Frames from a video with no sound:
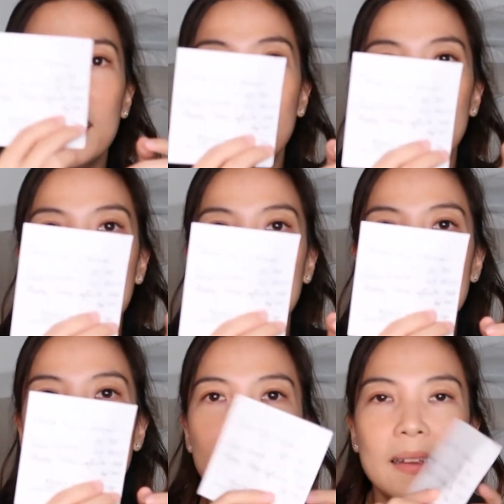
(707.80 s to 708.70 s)
The
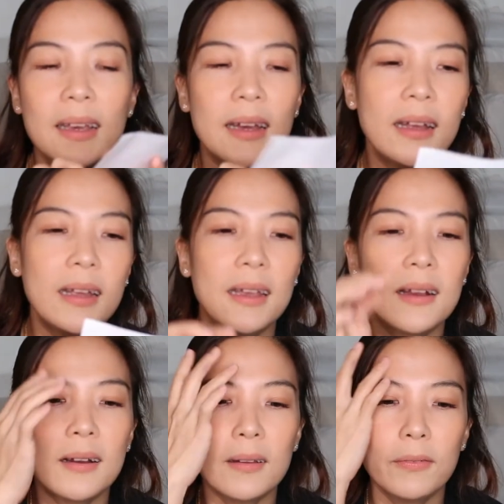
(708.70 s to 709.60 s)
Leica CL I
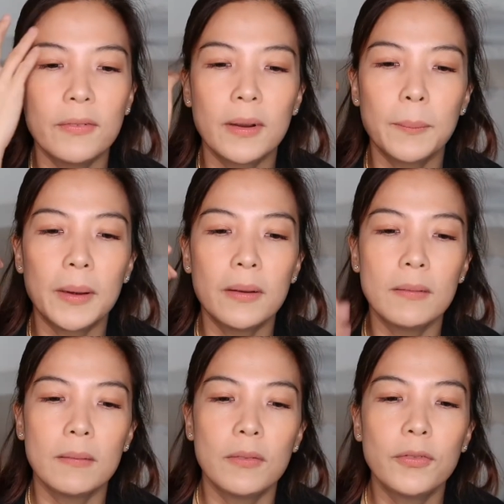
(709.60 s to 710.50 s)
got for about
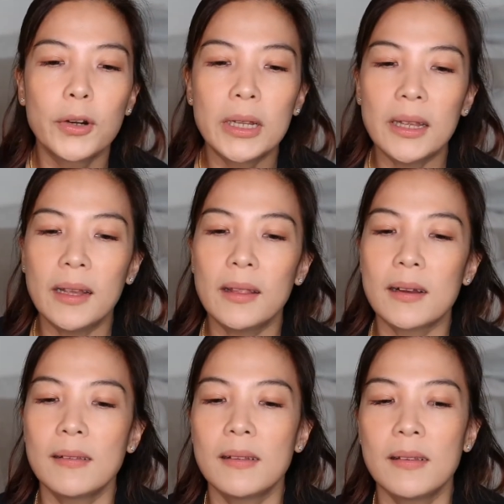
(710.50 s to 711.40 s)

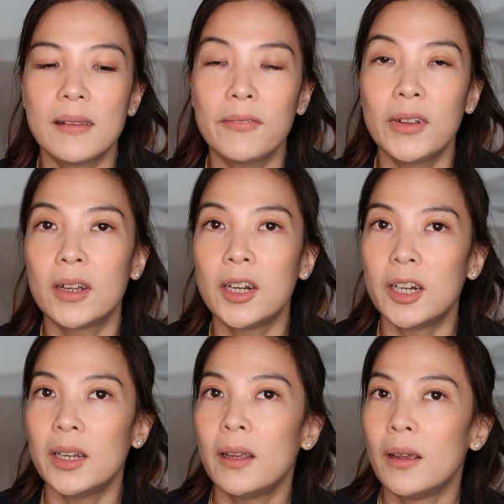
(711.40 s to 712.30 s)

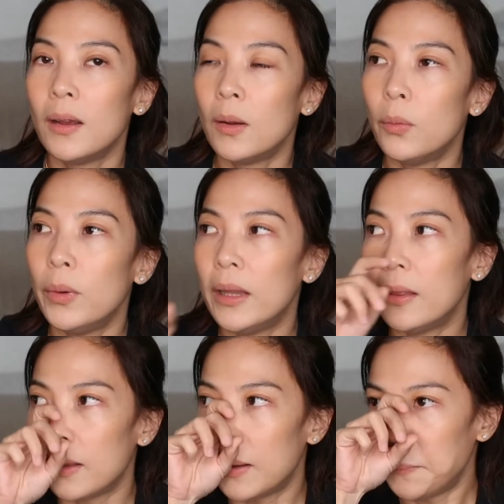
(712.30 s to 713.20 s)
48,700
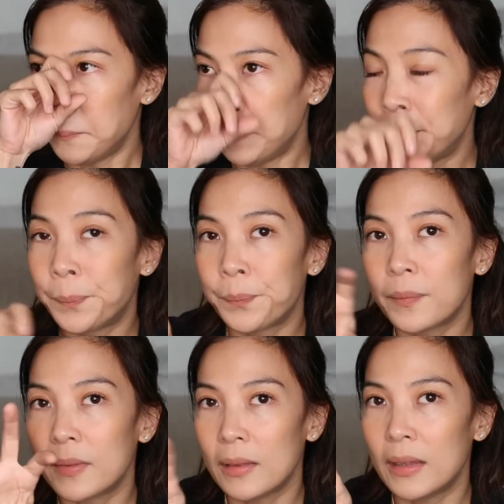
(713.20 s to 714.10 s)
with
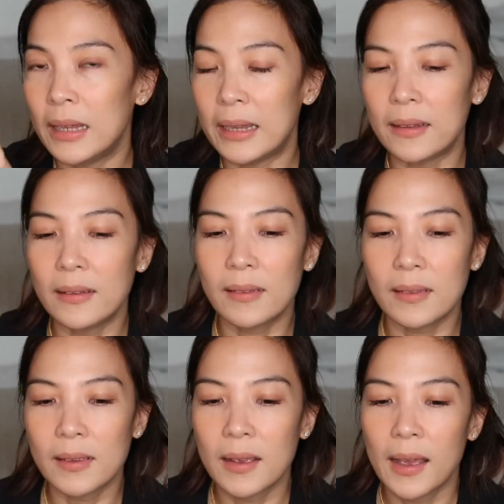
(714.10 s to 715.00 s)
the lens,
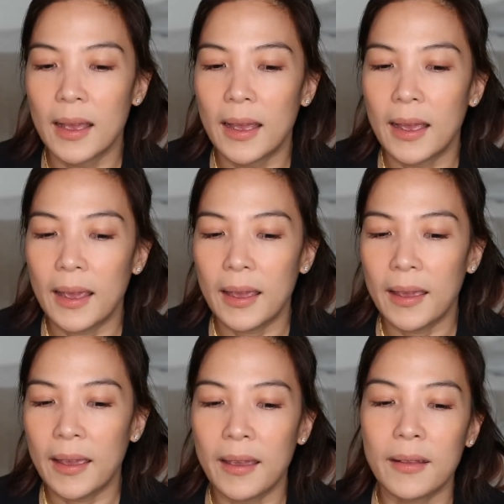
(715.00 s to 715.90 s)

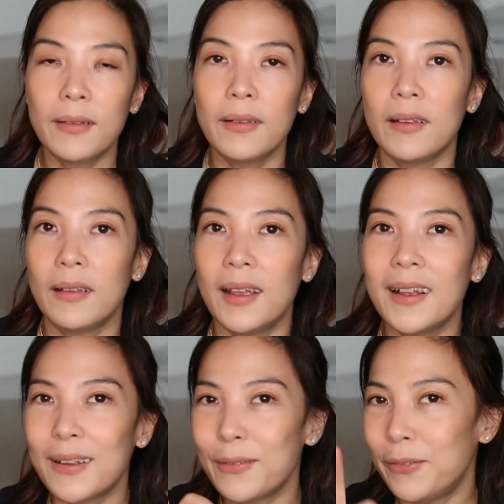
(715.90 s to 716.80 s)
and I
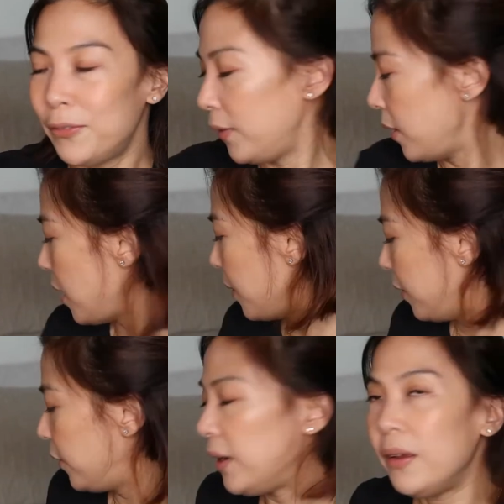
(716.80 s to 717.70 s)
got
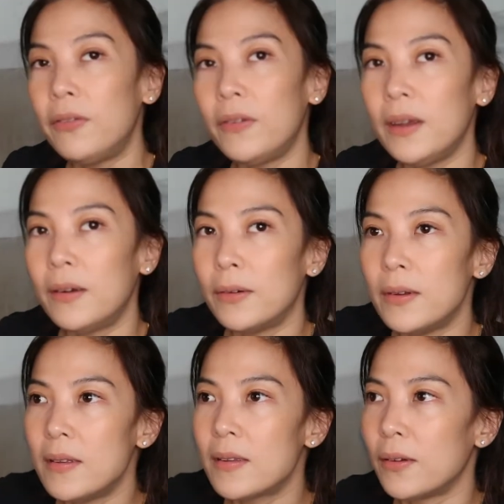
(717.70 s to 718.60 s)
3 free
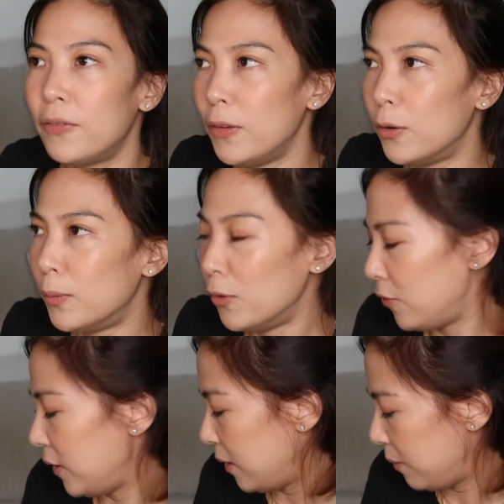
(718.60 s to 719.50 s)
rolls of low-mo
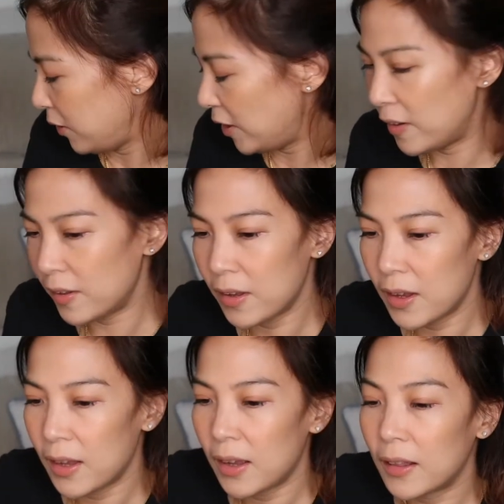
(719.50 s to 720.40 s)
film, which is
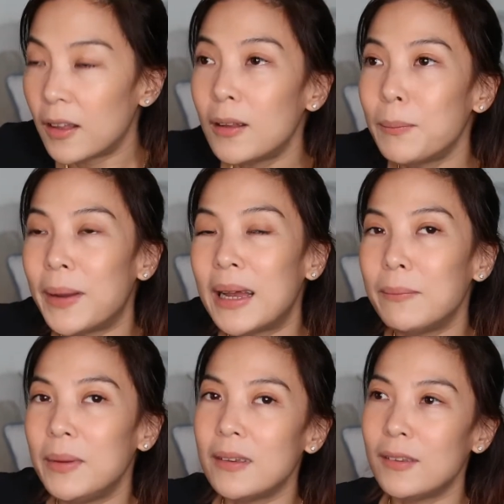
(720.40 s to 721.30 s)
not
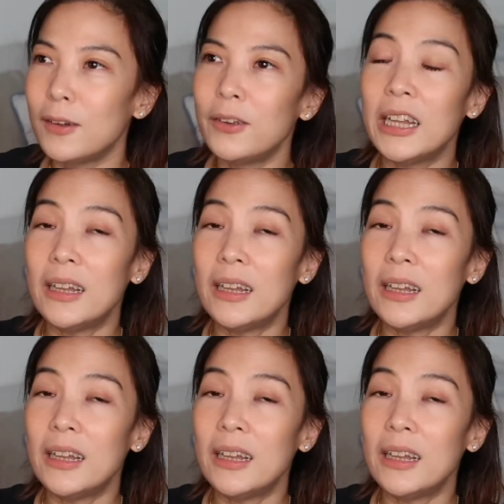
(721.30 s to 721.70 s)
bad because, you know, the